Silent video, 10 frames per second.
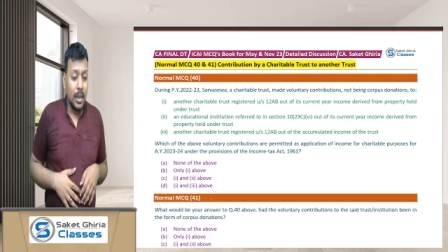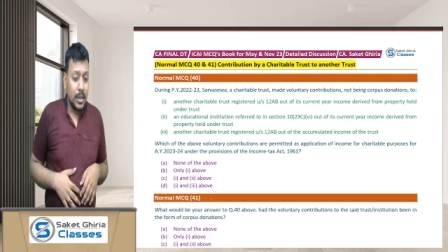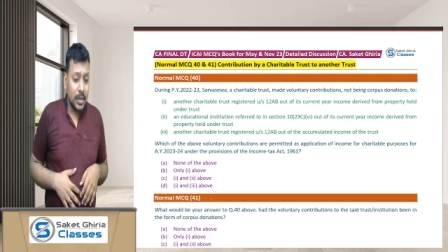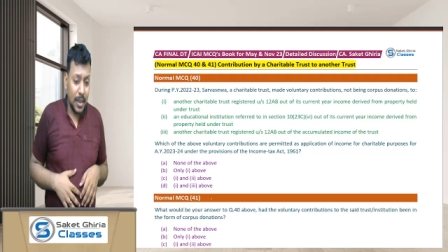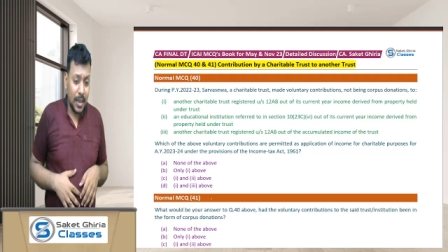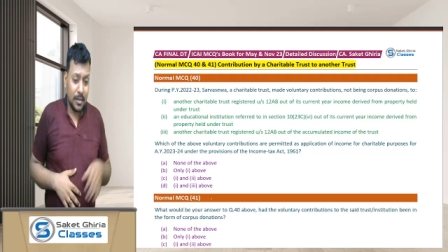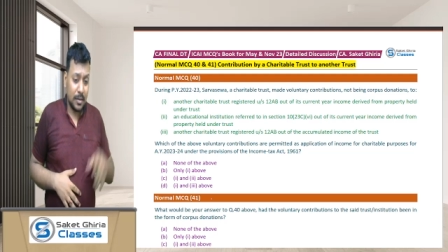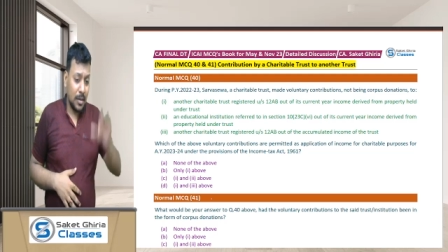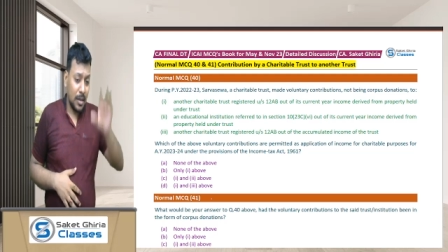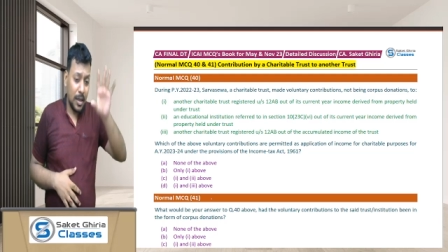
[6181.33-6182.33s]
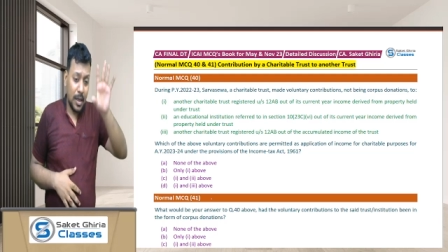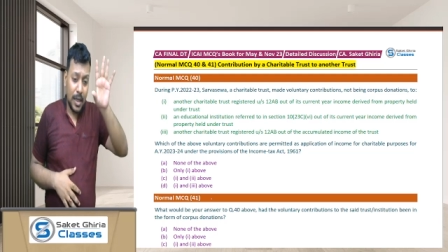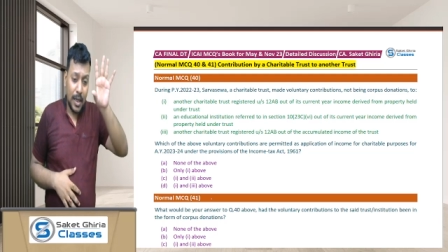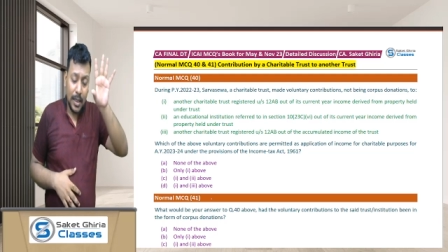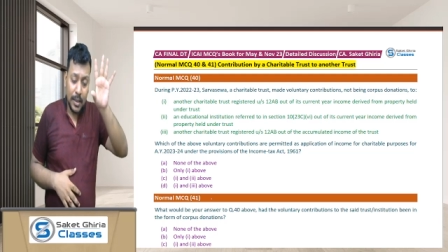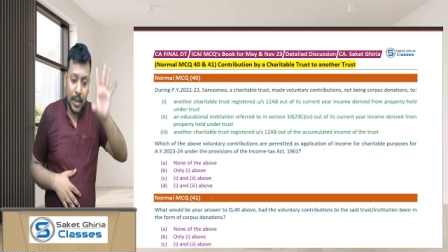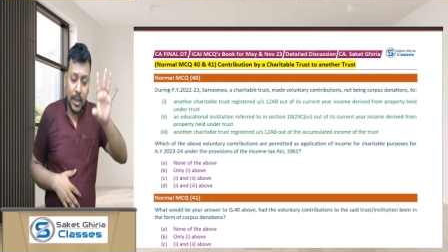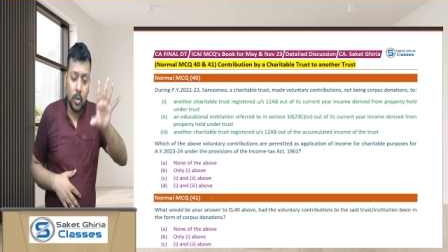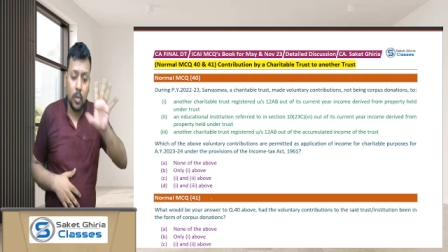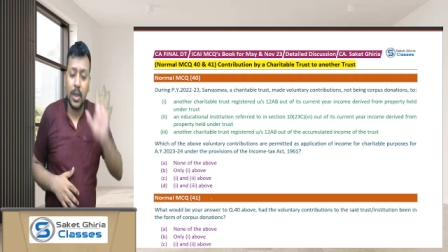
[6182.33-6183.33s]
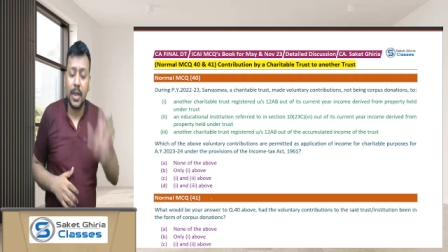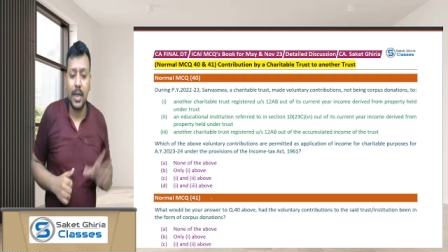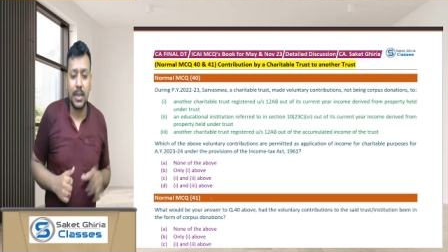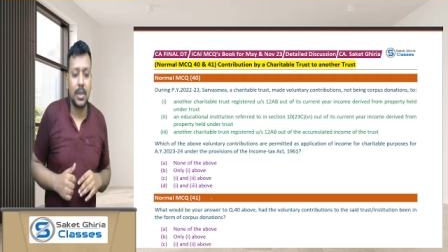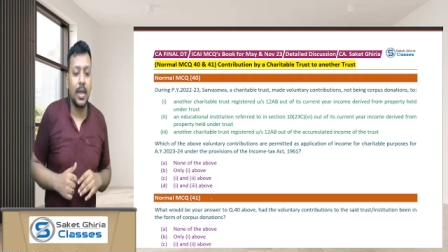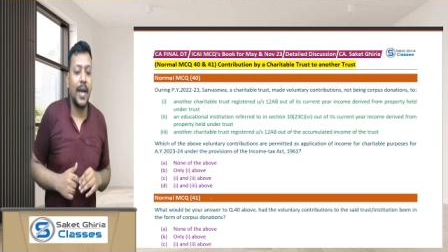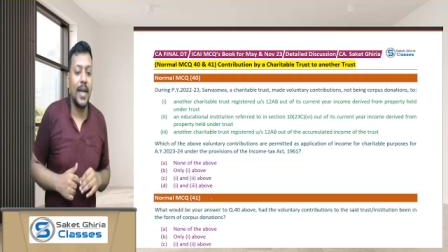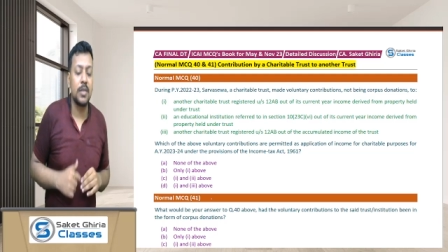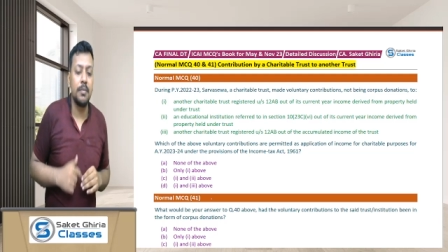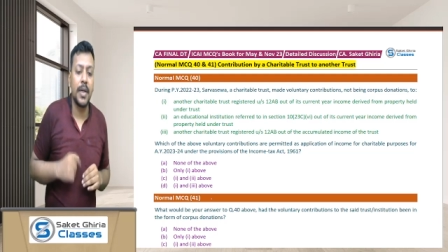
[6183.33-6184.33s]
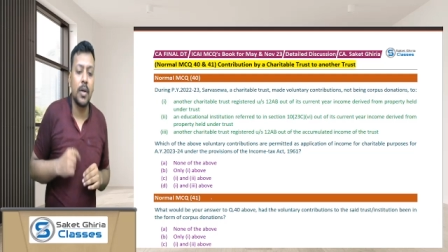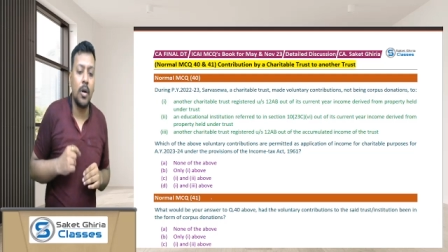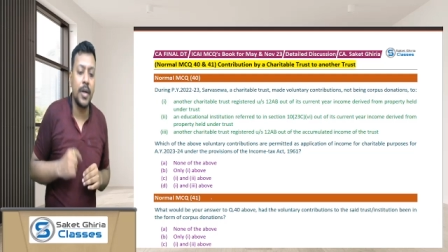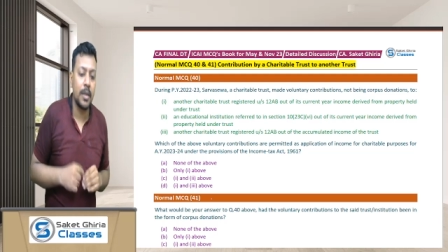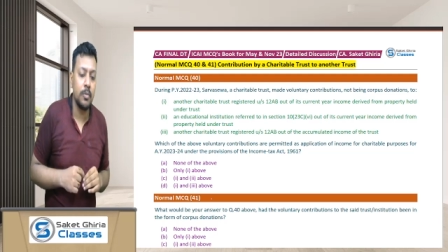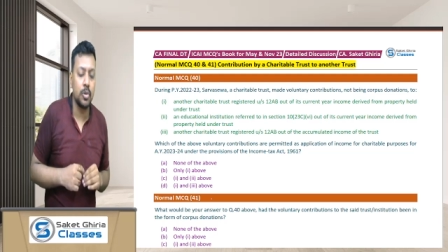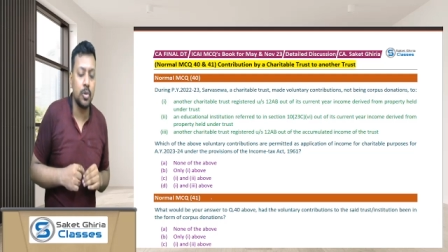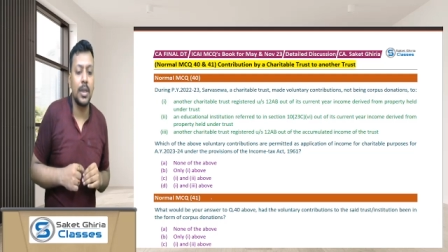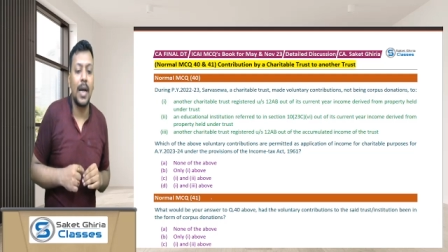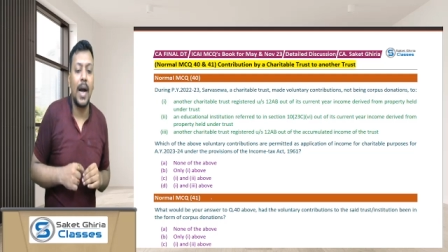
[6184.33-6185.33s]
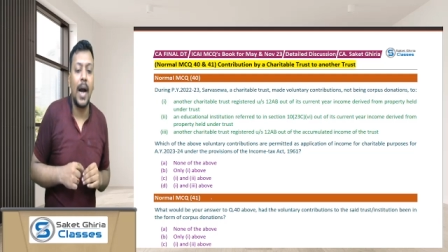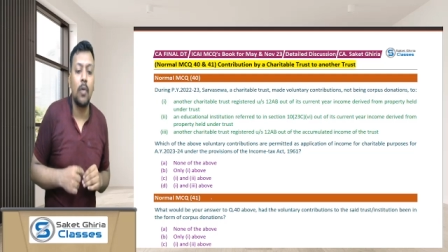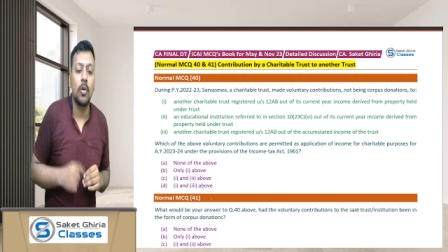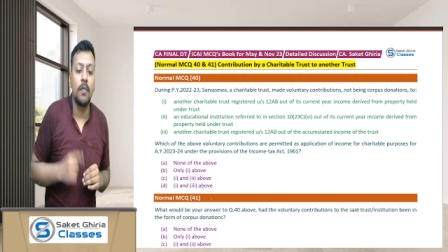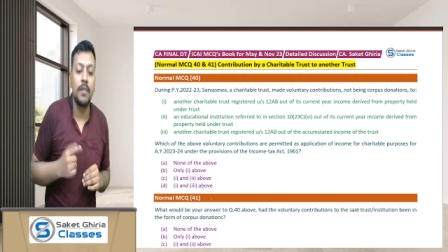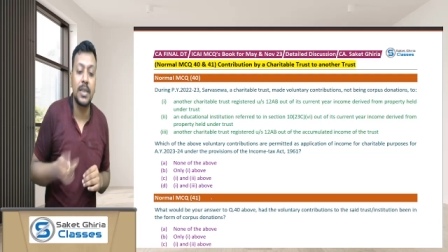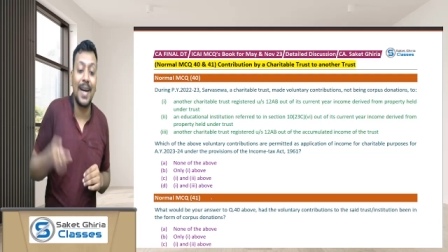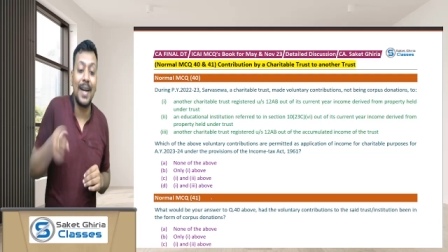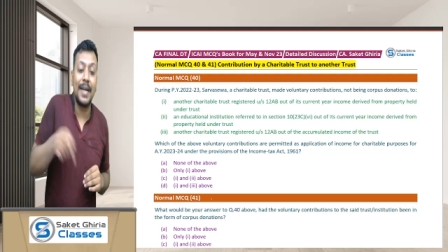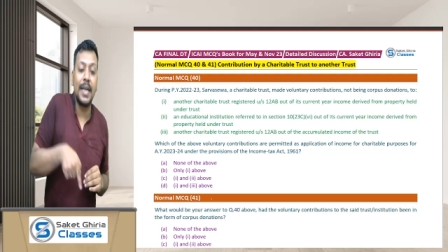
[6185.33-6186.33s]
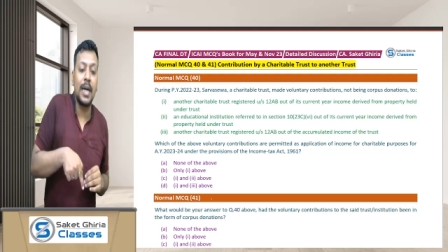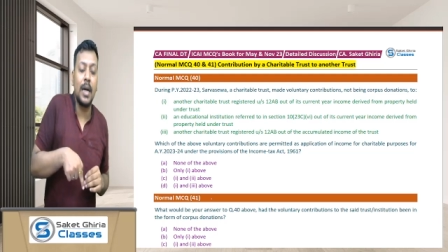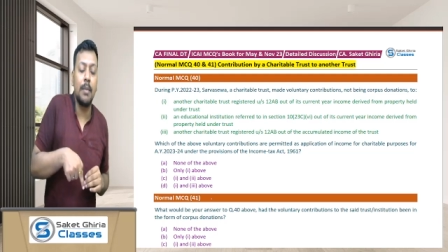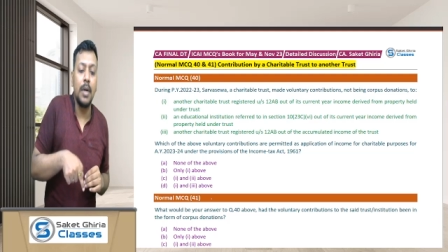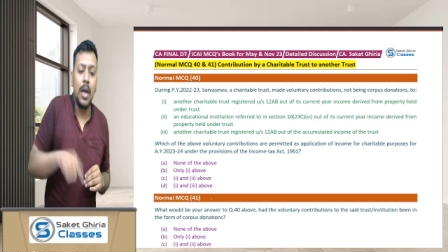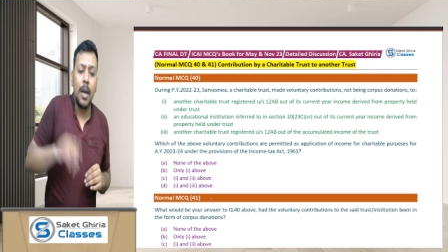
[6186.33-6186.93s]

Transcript: Sir, the donor trust has made contribution out of its current income,